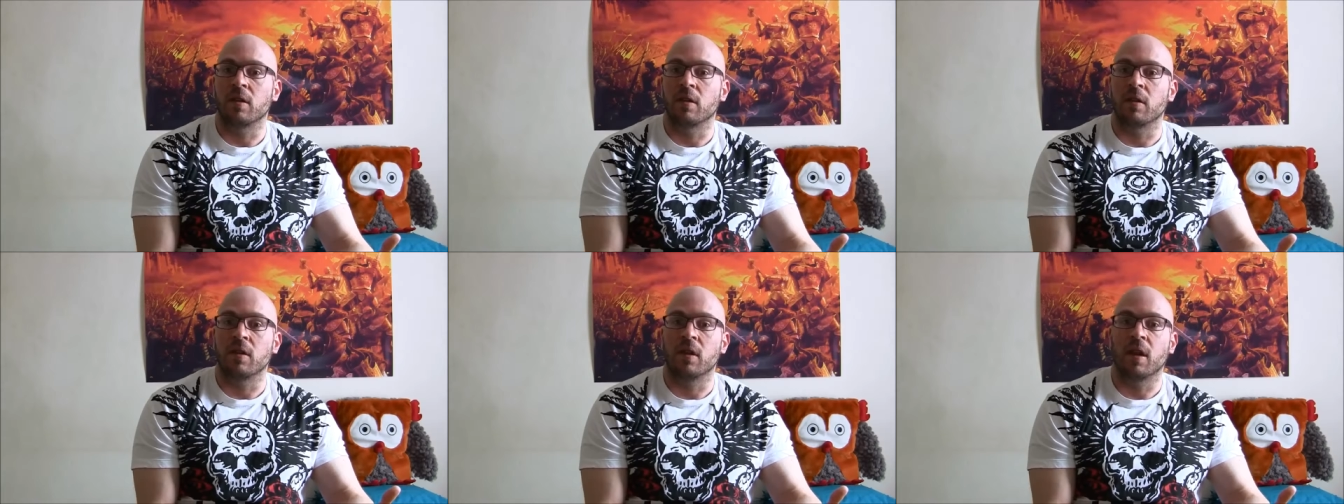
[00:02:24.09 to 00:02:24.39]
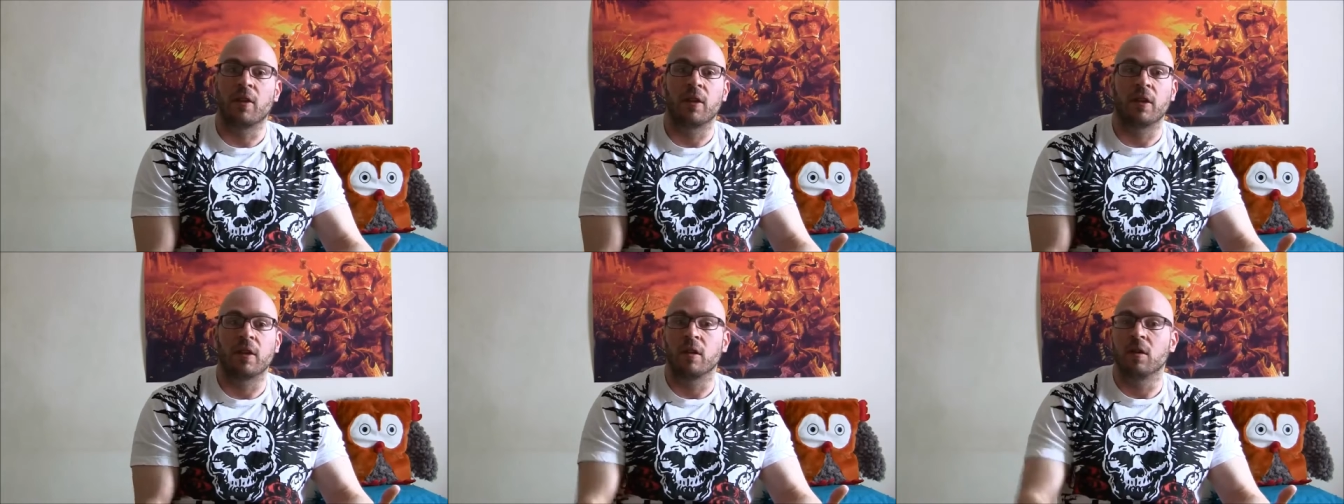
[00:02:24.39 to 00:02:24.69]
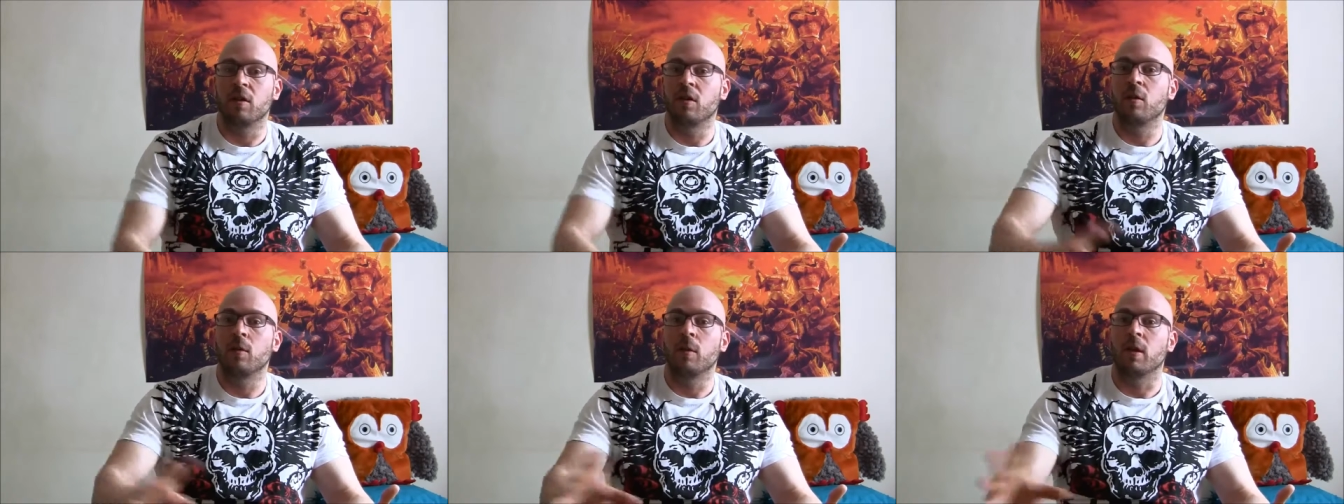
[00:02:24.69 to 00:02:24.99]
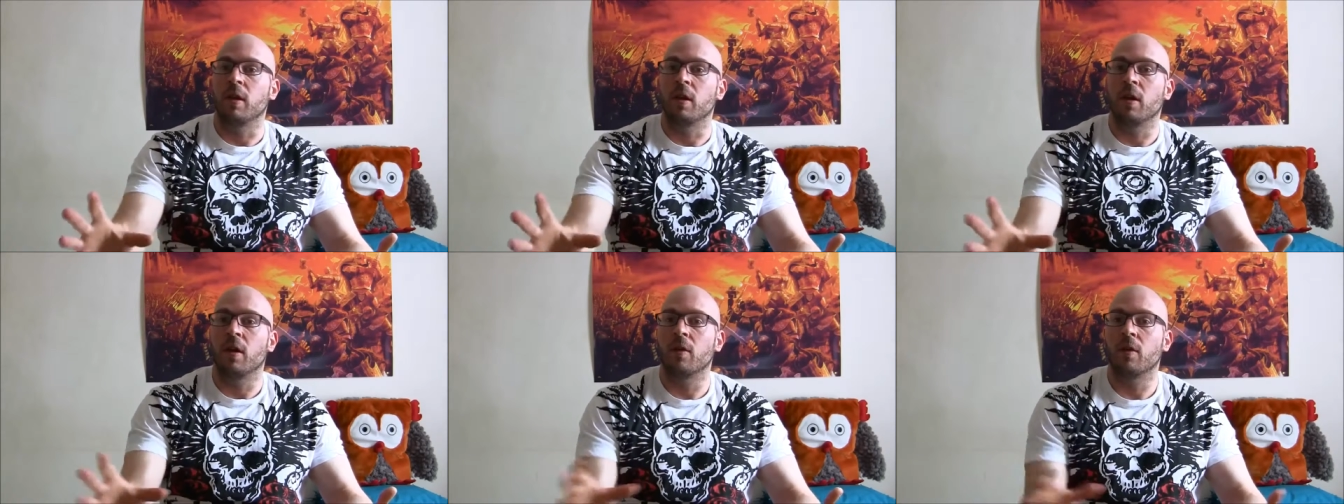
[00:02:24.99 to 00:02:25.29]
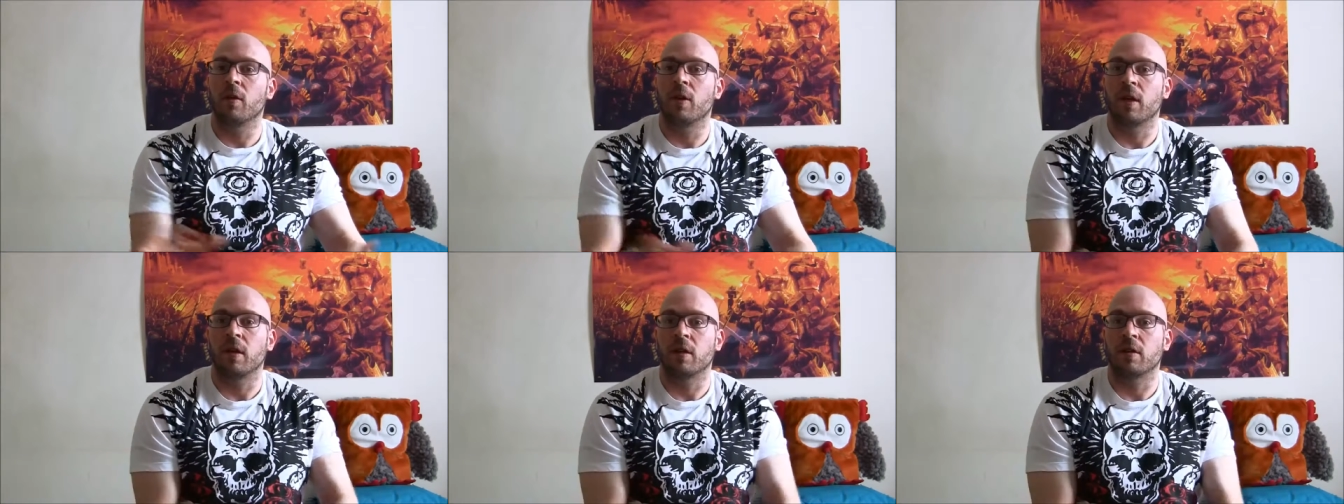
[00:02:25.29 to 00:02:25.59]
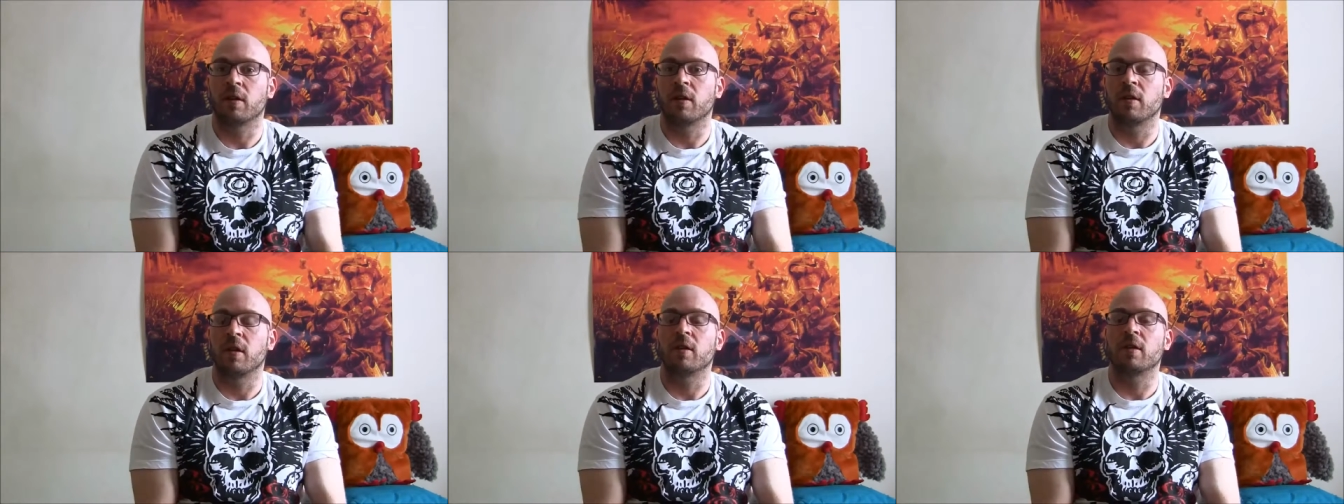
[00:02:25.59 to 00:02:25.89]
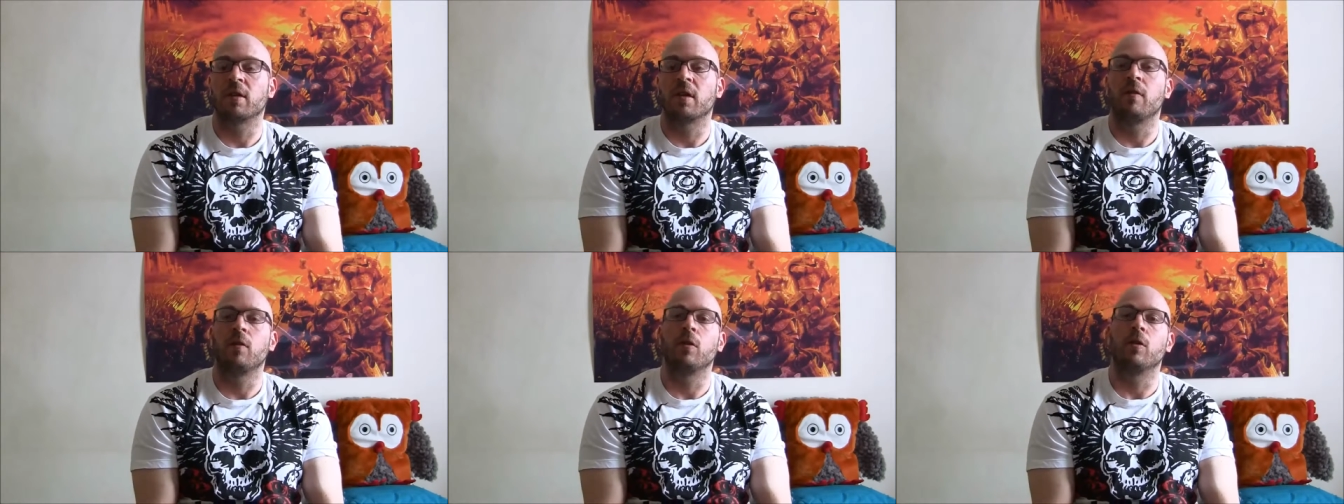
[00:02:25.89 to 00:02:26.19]
It has nothing to do with the other things. It
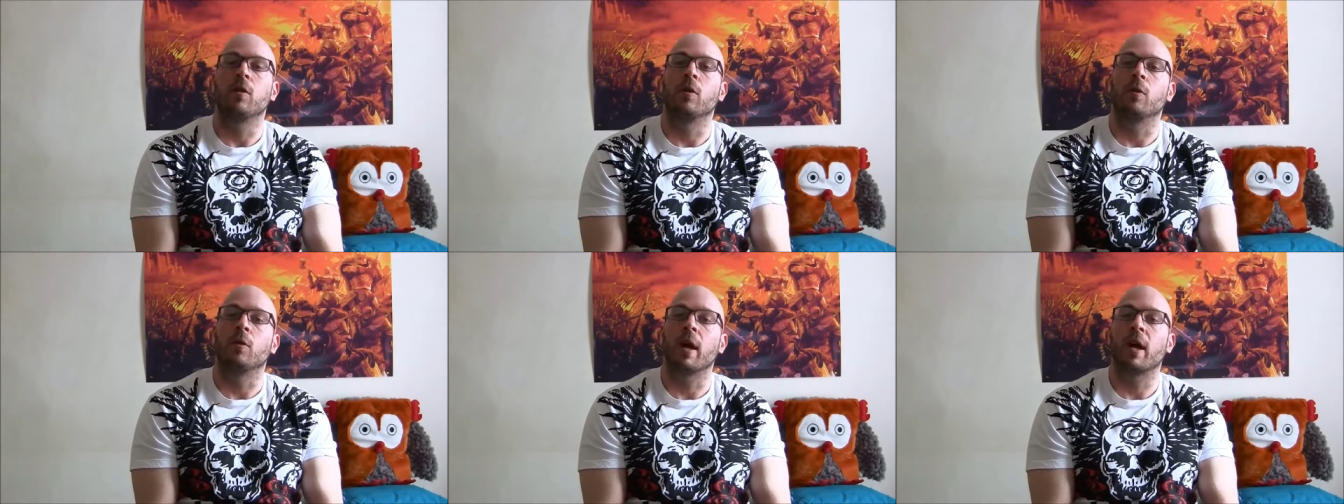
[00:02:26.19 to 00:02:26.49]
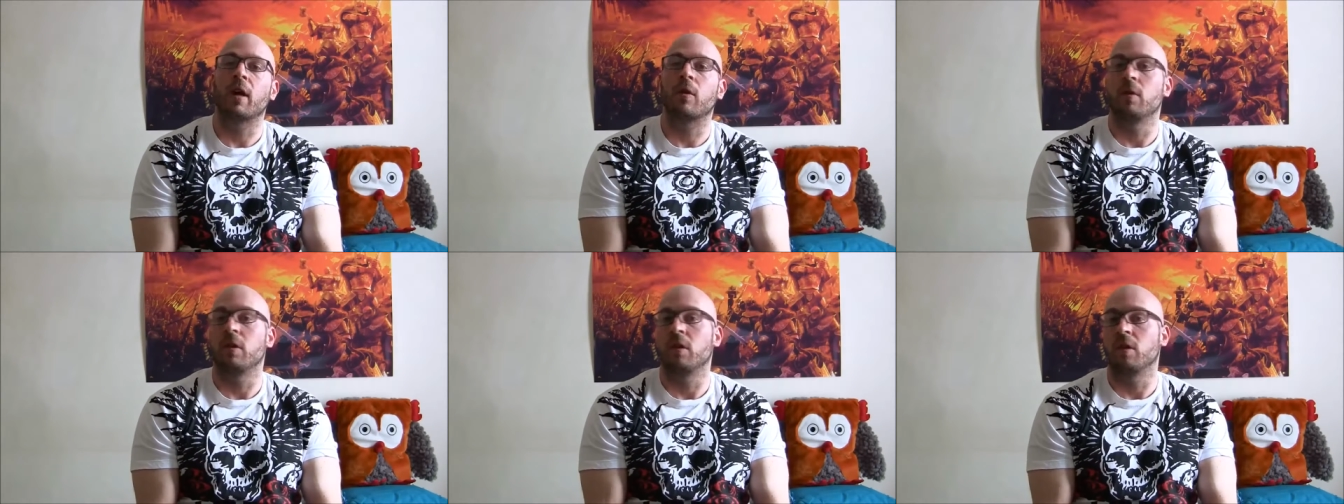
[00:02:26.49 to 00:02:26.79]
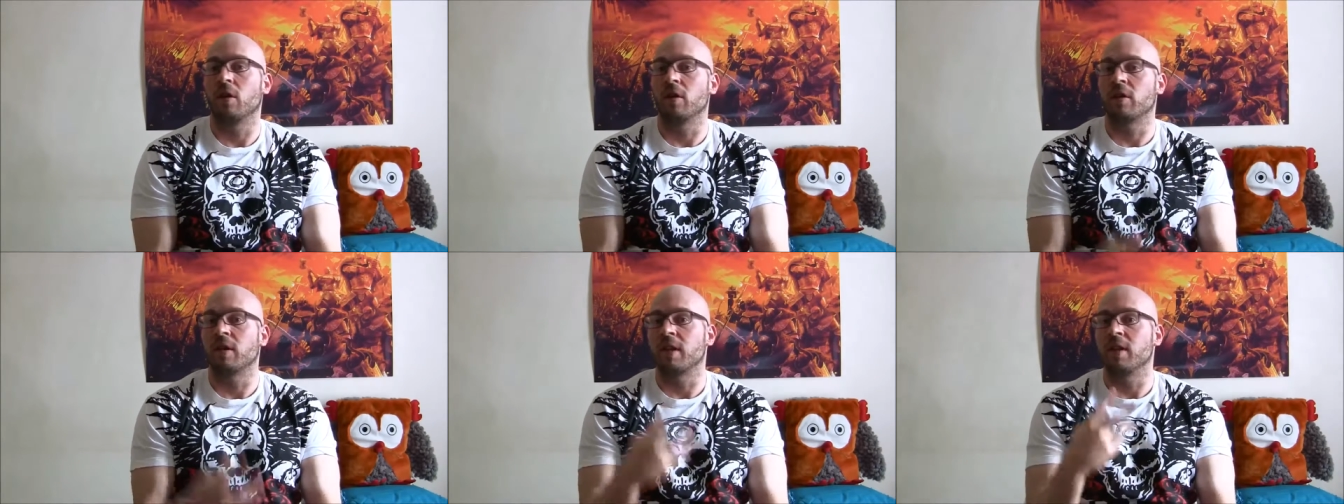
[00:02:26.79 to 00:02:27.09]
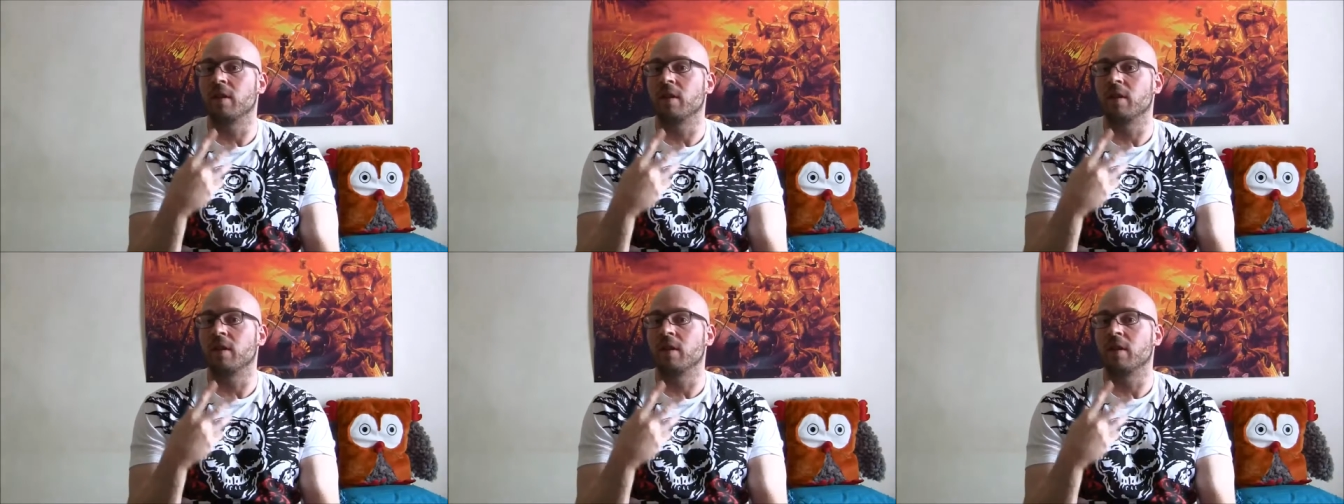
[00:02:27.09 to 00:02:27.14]
doesn't give you direct results.